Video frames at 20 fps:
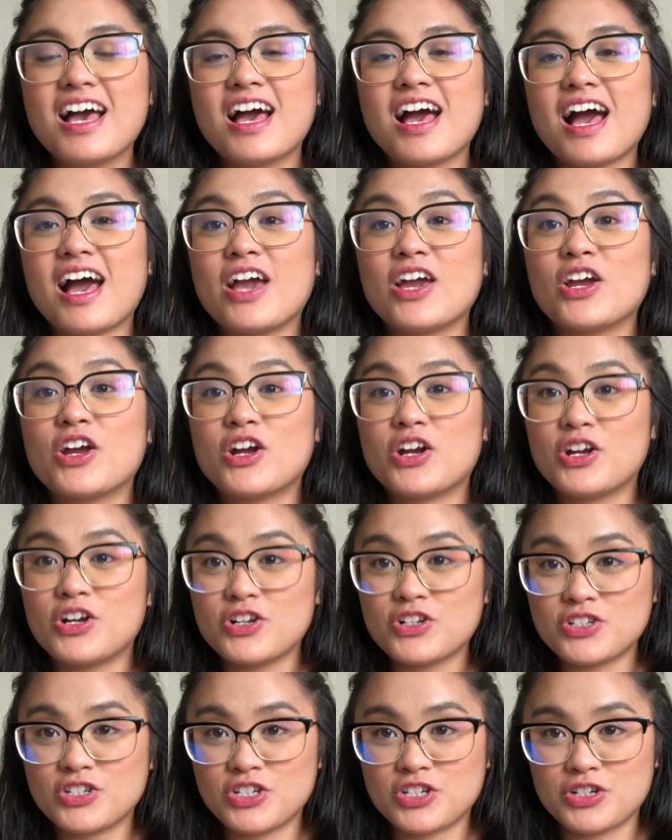I
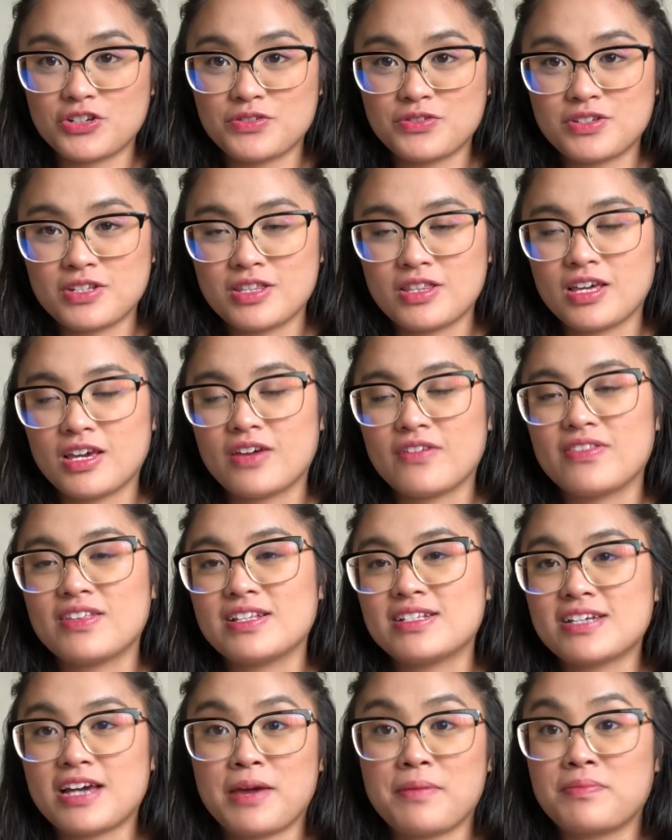urge you to think of the
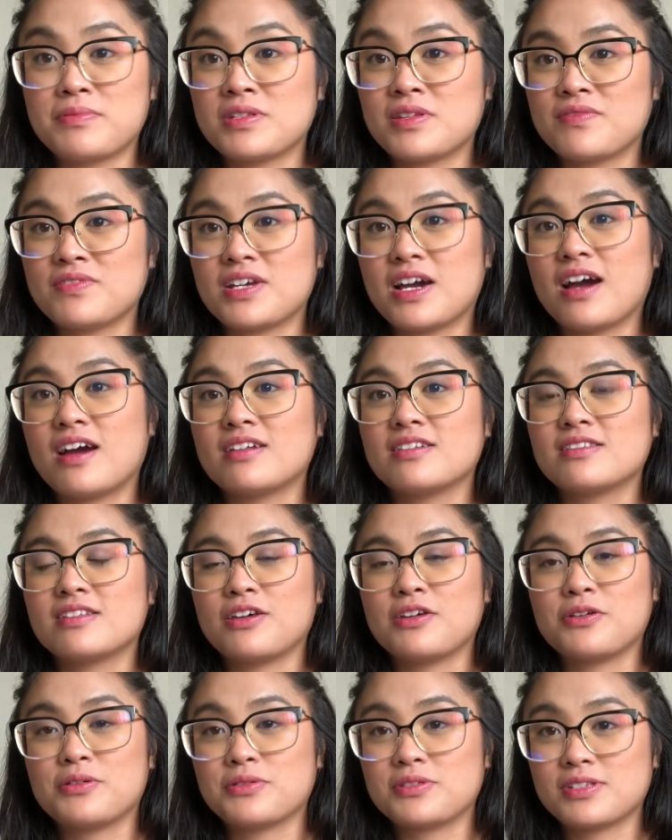types of tasks
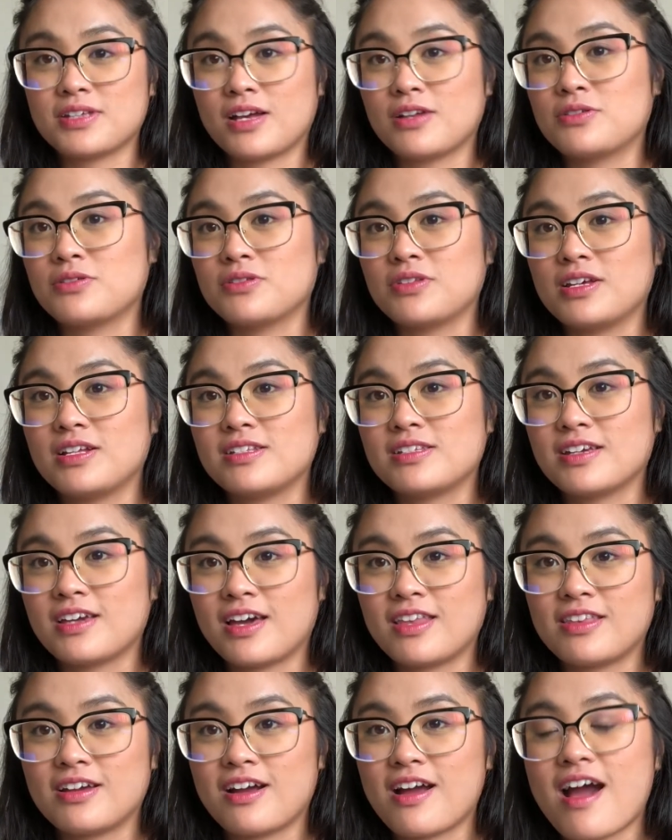that you're scheduling
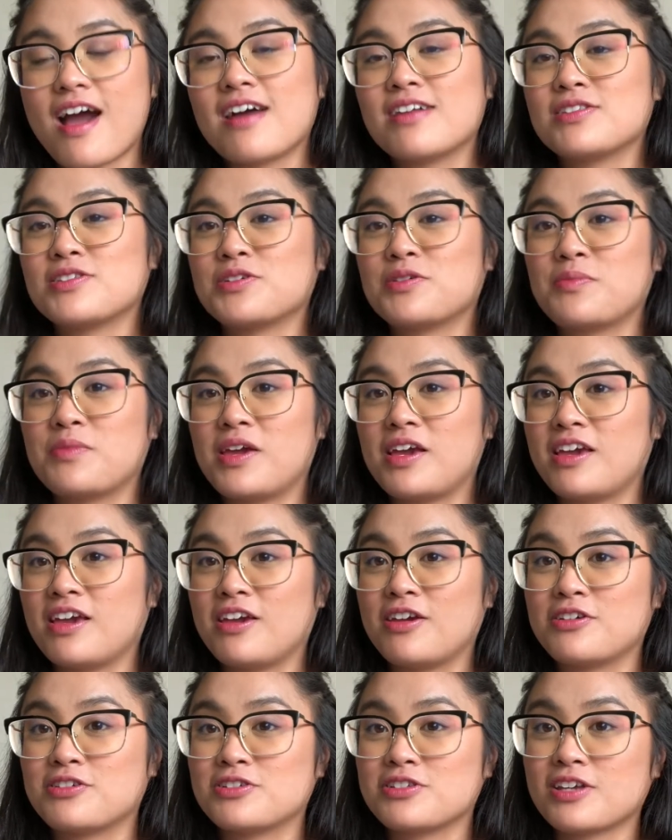together as you're
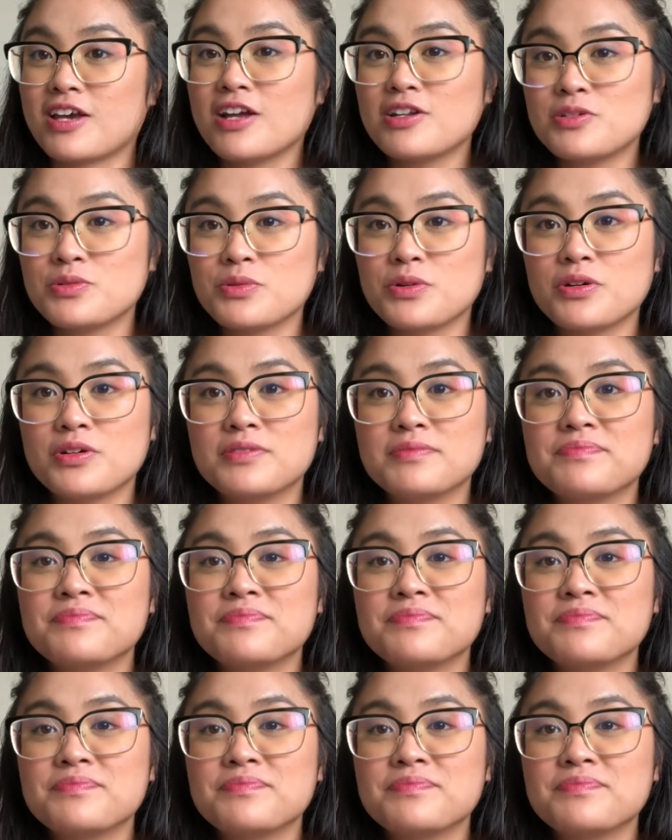making your schedule.